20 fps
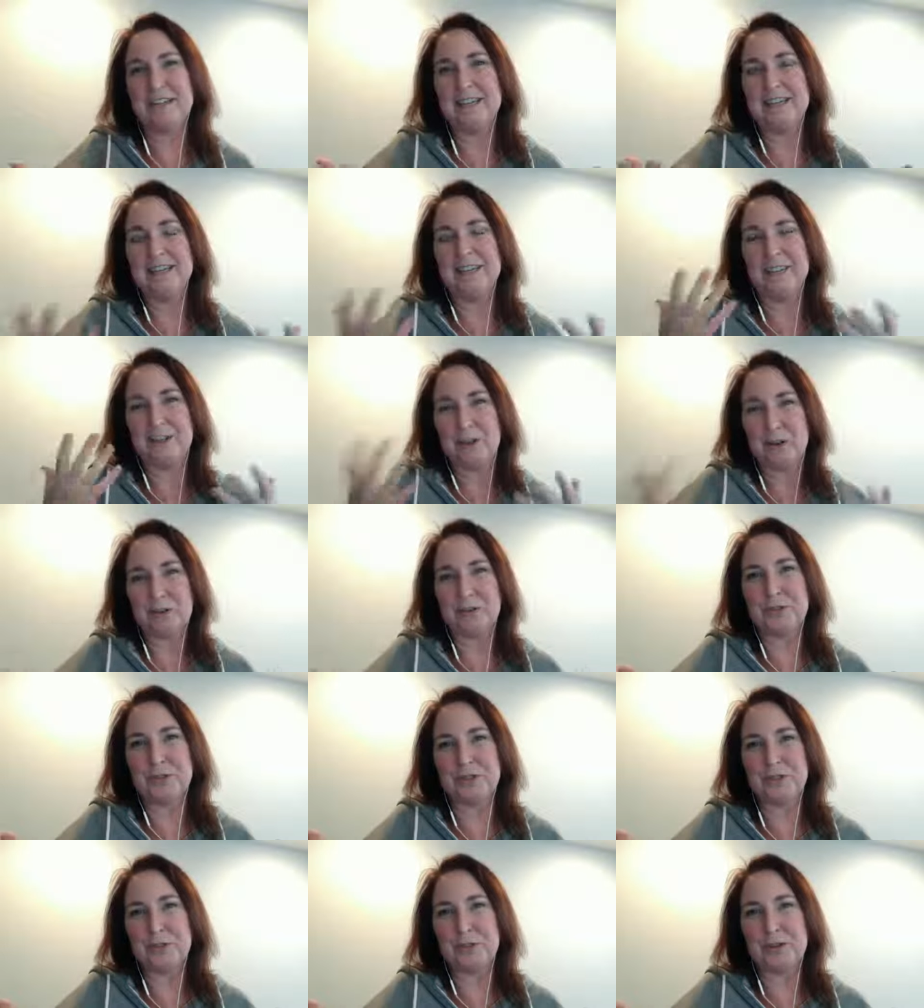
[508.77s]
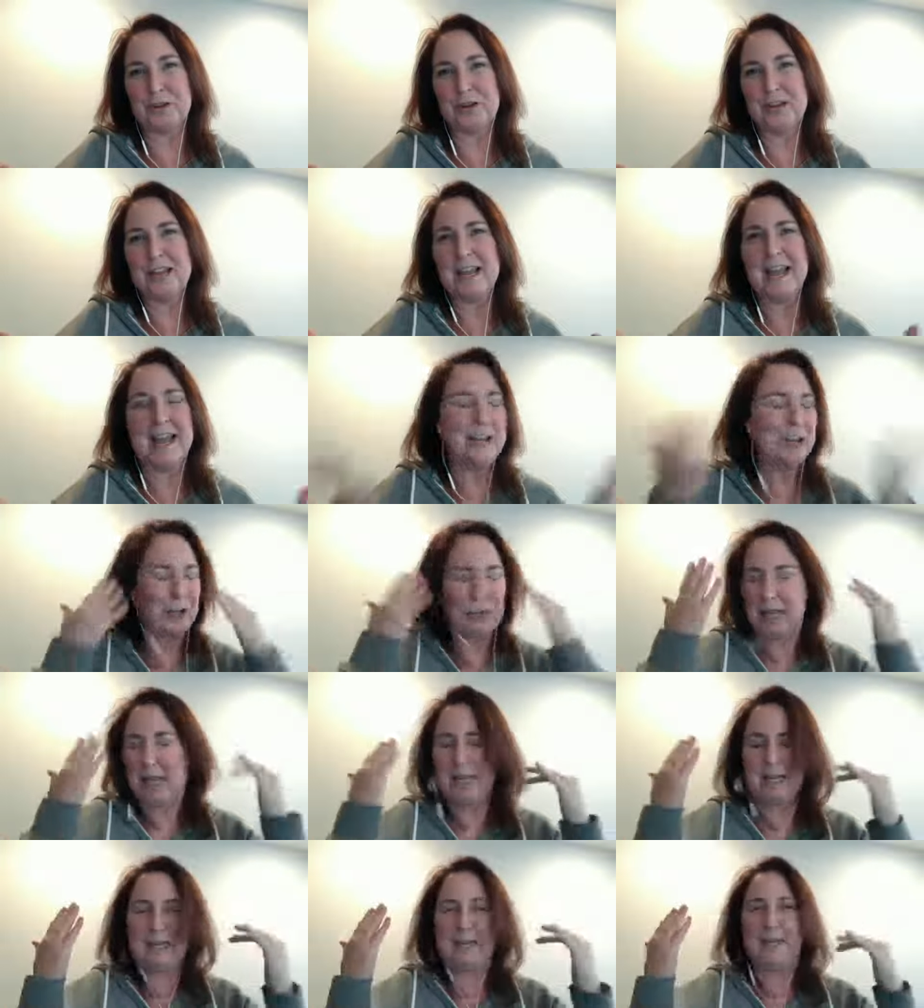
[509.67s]
in the grocery store and you're
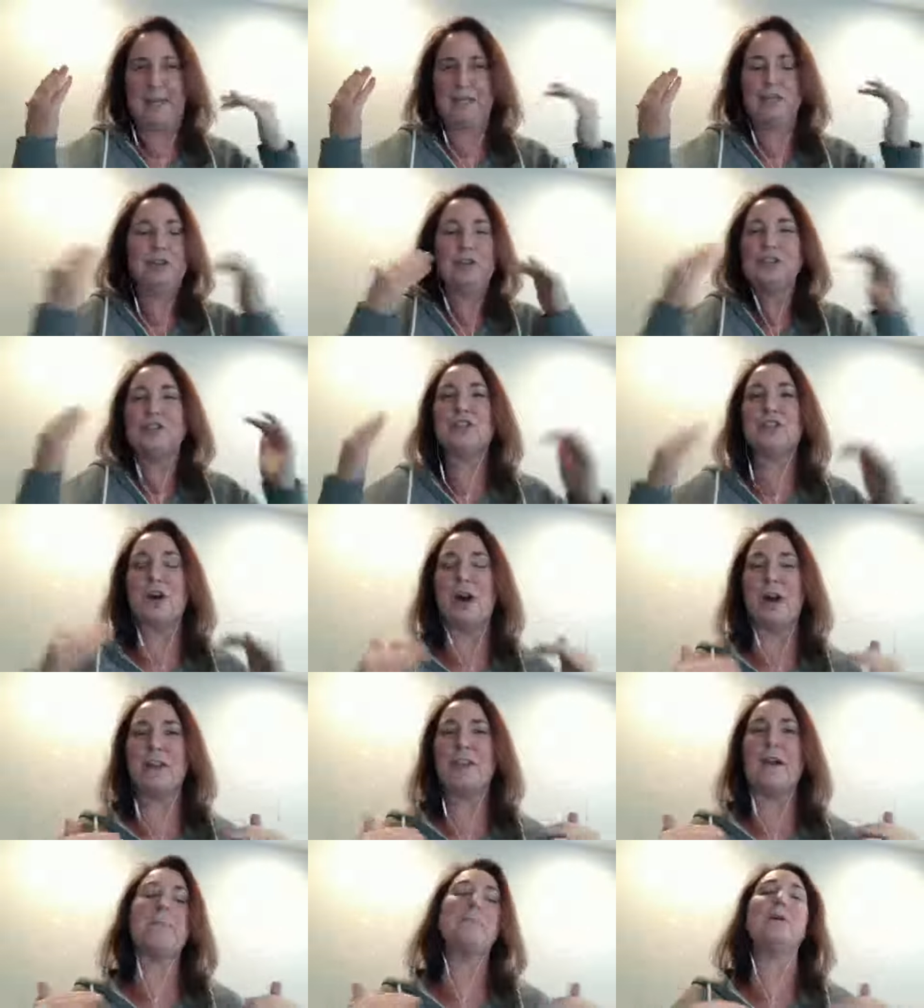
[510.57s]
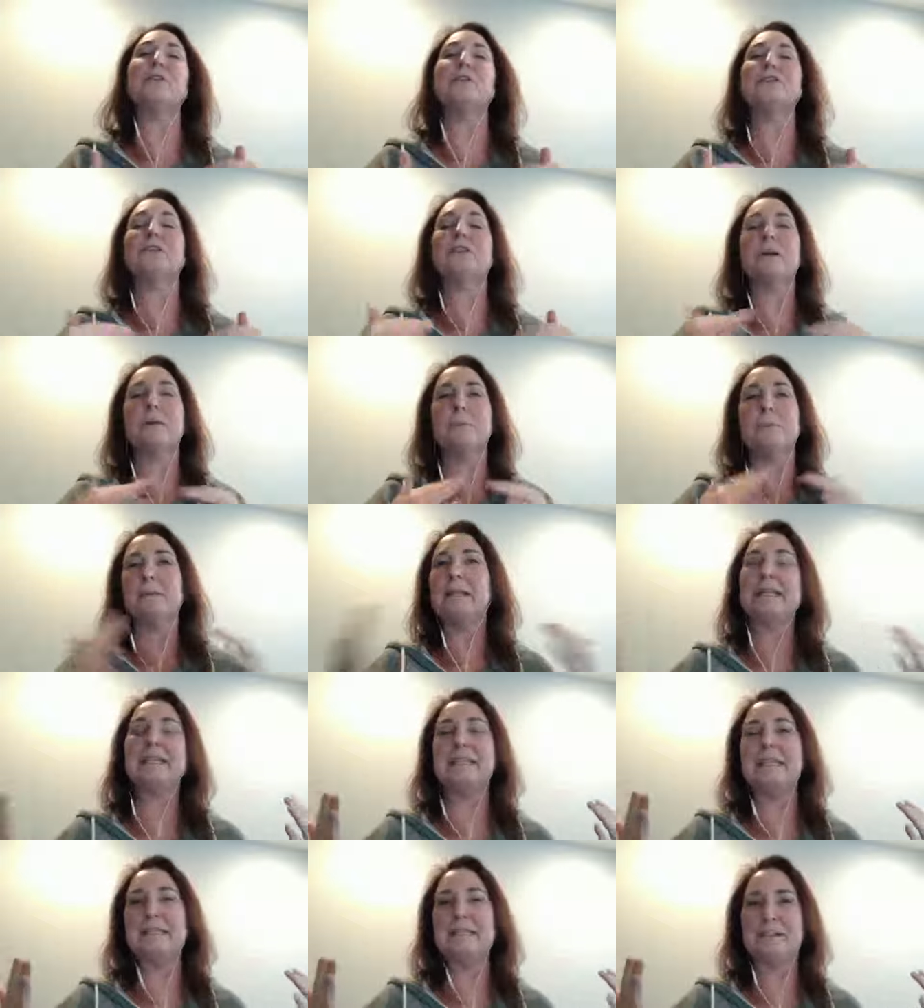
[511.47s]
like you just thought of that person
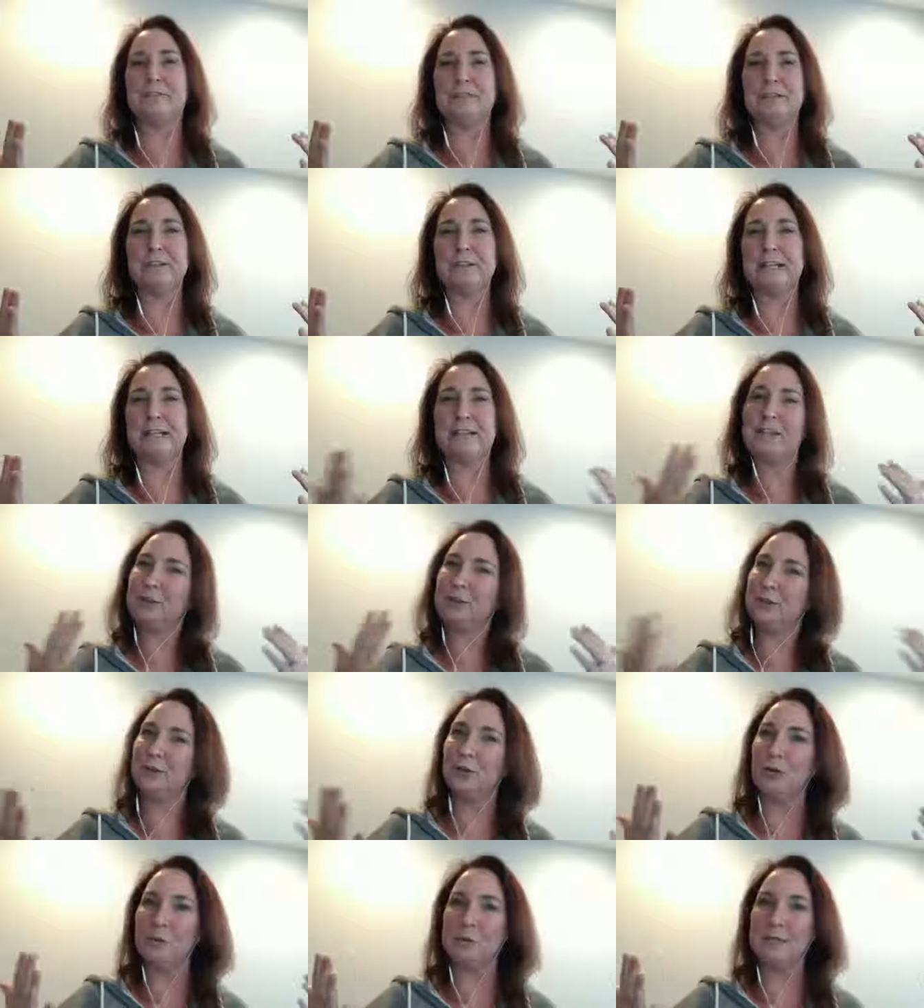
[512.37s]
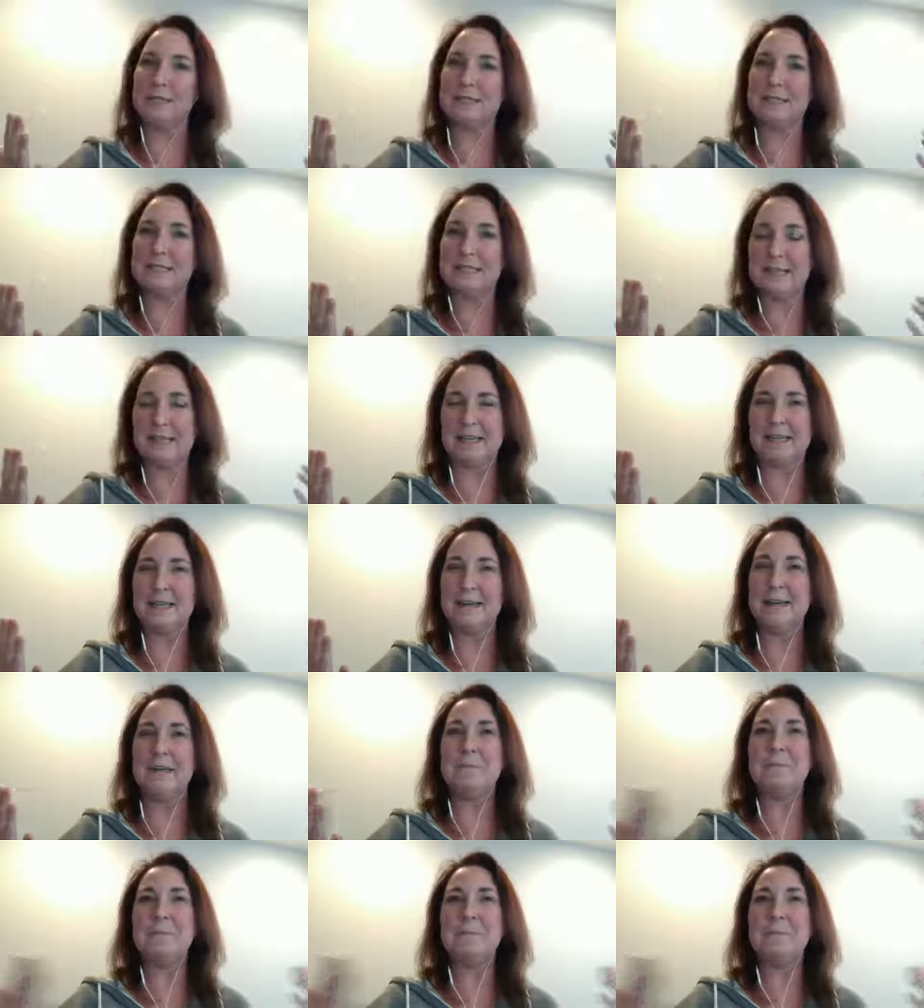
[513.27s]
completely differently than you normally did